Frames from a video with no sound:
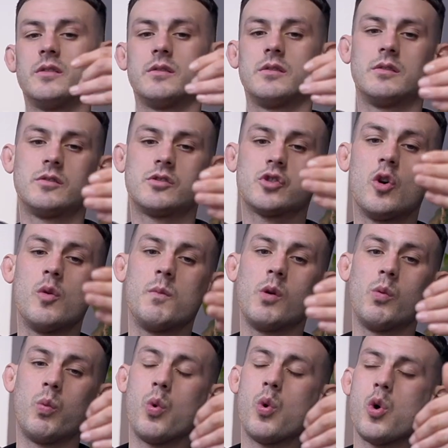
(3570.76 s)
something will
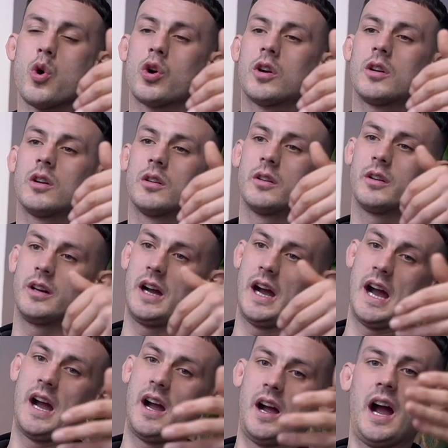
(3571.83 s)
work
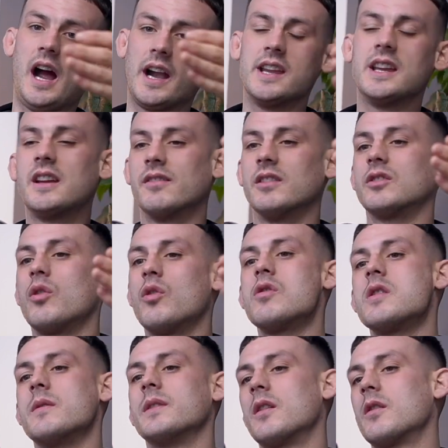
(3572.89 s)
at any given
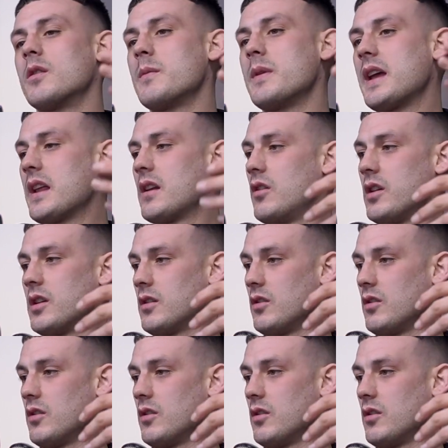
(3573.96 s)
time. You know what I mean? Like,